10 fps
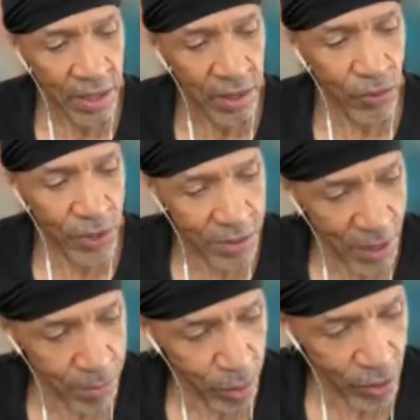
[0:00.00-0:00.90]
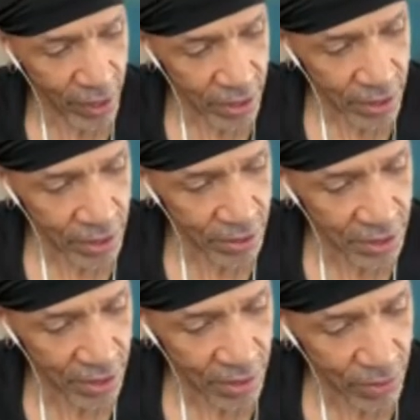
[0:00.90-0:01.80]
Where's my point? You
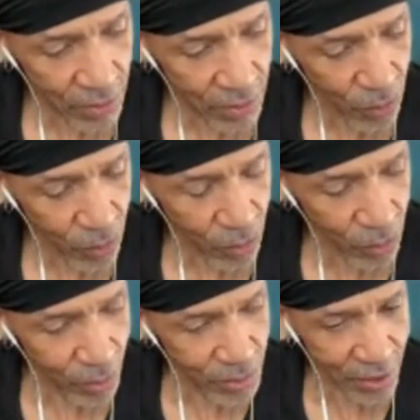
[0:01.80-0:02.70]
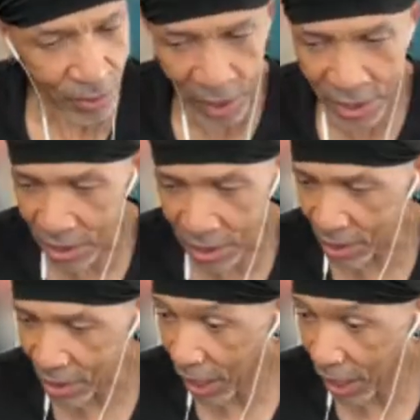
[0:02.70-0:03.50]
said, what was the question?